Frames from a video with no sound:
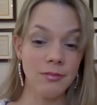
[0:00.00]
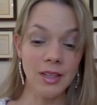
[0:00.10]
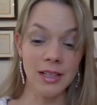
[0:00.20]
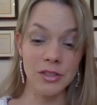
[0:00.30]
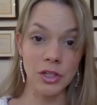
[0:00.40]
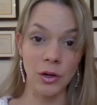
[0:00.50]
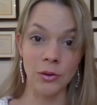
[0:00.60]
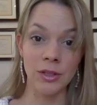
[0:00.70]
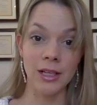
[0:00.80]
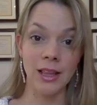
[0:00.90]
And
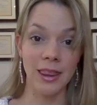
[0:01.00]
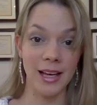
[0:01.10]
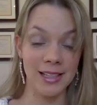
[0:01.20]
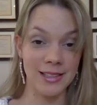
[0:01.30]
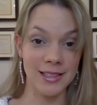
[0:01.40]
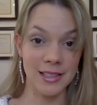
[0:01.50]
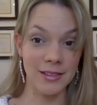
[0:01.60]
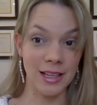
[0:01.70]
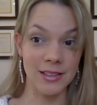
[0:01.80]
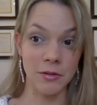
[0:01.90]
so that's
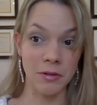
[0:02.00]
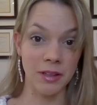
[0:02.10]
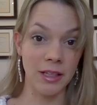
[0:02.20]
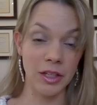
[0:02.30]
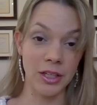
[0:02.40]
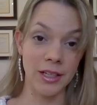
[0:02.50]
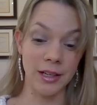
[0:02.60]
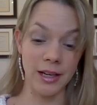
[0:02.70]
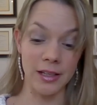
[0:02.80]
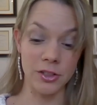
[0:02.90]
a really good
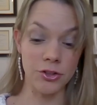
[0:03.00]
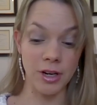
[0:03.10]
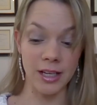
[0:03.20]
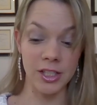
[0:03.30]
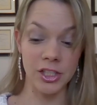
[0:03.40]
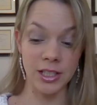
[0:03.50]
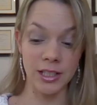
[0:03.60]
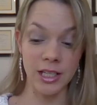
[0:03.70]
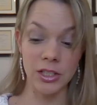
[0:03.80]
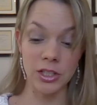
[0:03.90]
strategy
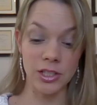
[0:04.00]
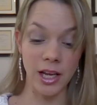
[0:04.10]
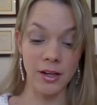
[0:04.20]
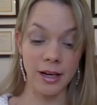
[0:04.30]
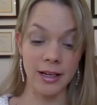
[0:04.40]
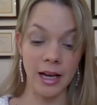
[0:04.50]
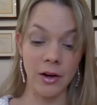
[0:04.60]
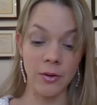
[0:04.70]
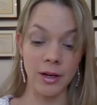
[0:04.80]
to take right now.